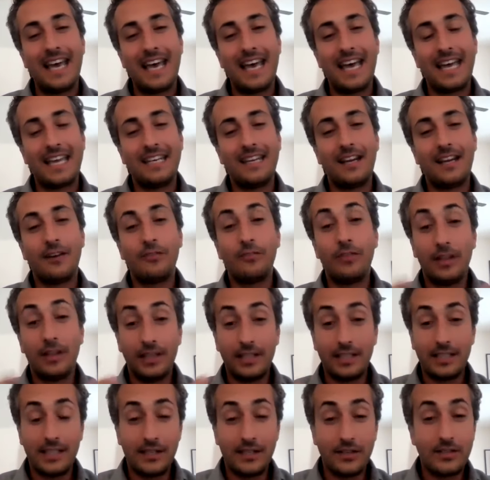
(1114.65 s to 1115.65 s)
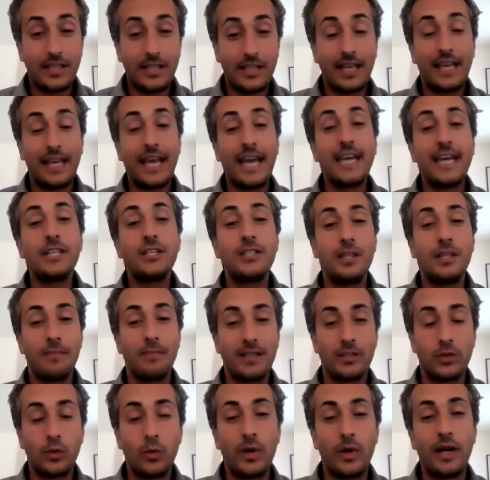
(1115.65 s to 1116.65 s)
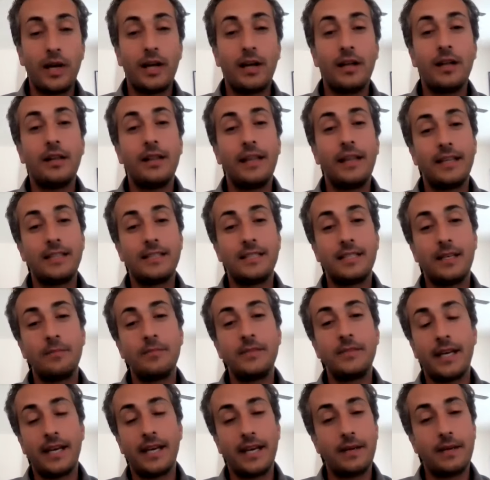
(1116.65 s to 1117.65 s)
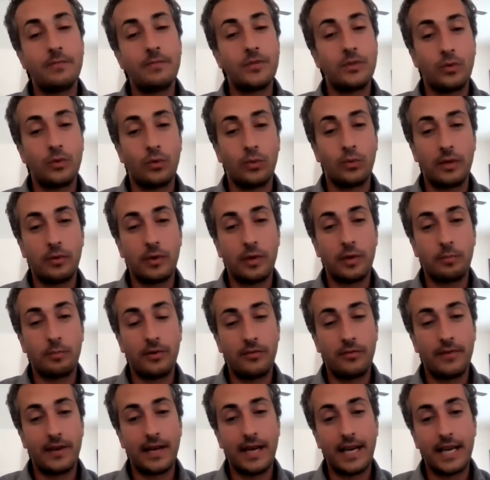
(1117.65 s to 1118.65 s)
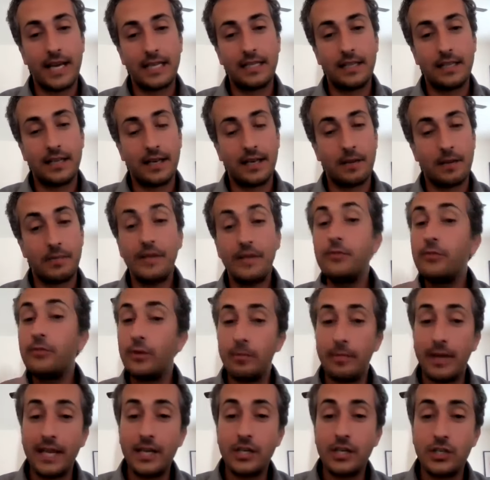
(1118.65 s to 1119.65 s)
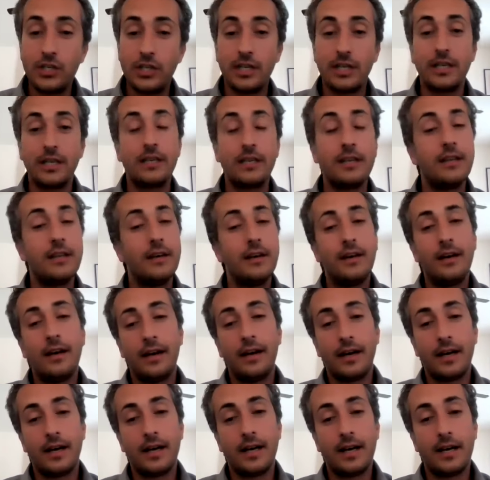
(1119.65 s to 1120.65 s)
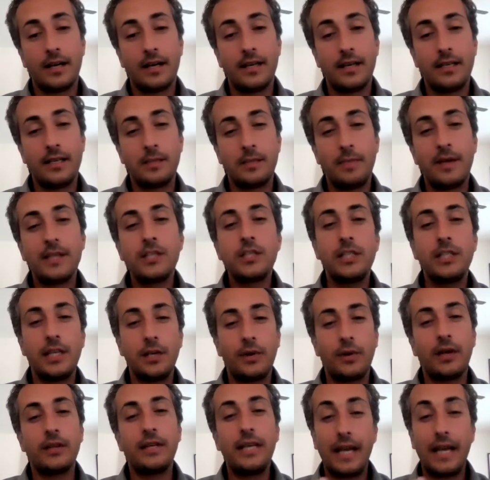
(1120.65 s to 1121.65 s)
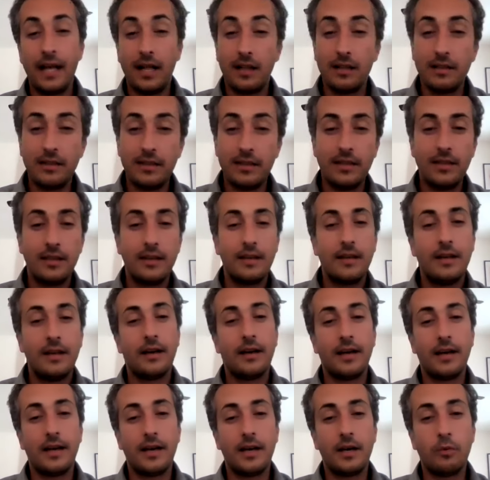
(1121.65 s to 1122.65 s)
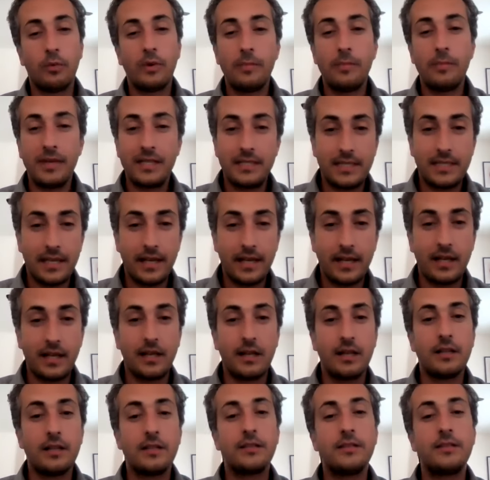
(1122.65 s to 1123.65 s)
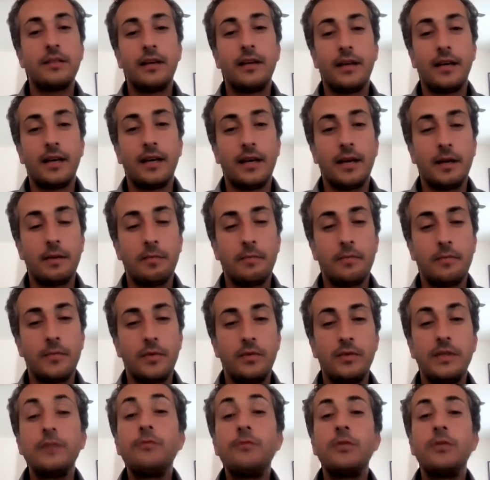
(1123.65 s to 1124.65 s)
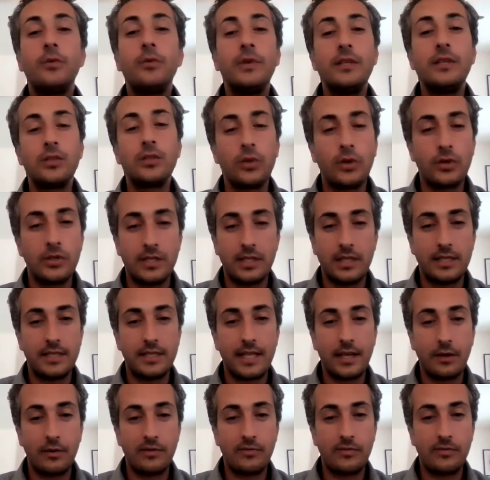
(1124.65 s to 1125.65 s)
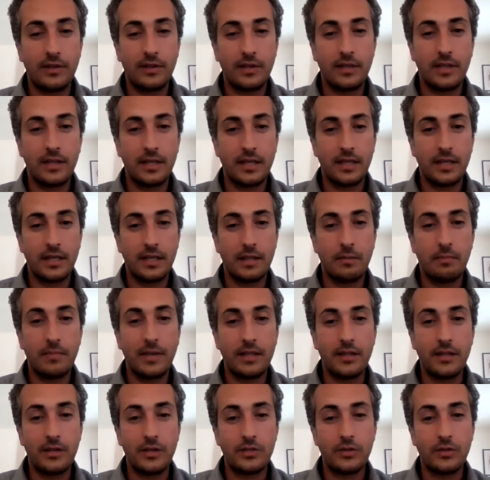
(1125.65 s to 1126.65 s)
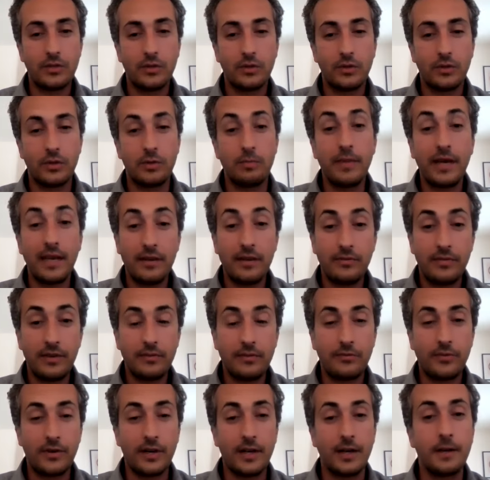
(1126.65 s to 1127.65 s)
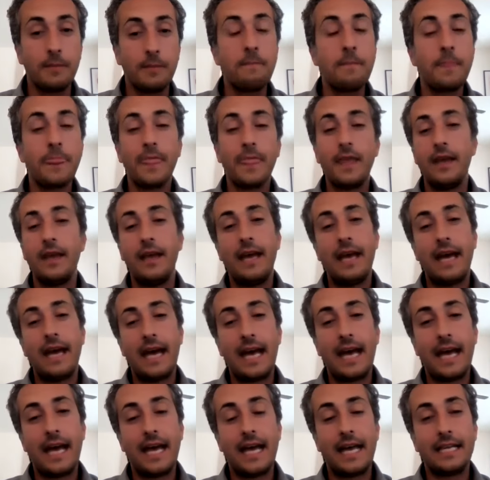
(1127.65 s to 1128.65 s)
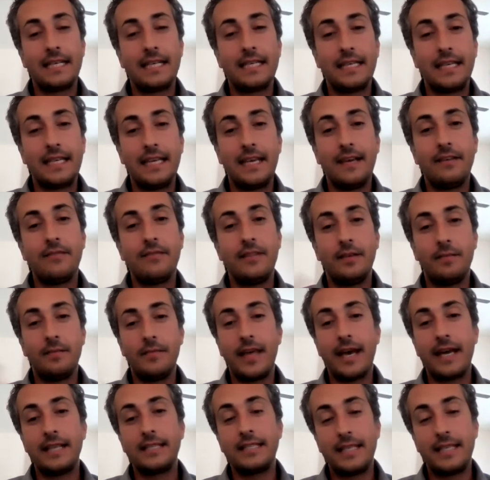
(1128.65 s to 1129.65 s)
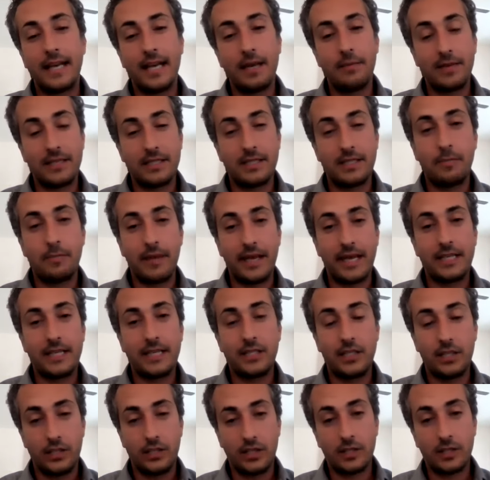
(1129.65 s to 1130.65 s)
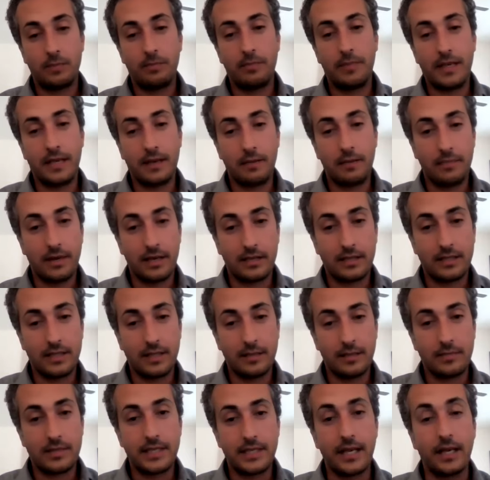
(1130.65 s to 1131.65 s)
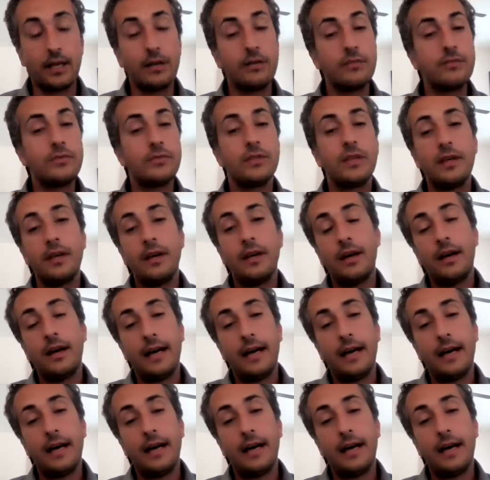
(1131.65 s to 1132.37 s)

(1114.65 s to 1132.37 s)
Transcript: And our volunteers engage them as well. And sometimes we will provide um, information, uh, especially around health uh, women's health, um, different resources that we feel the, the mothers could benefit from, and give them that time and space to just be amongst themselves.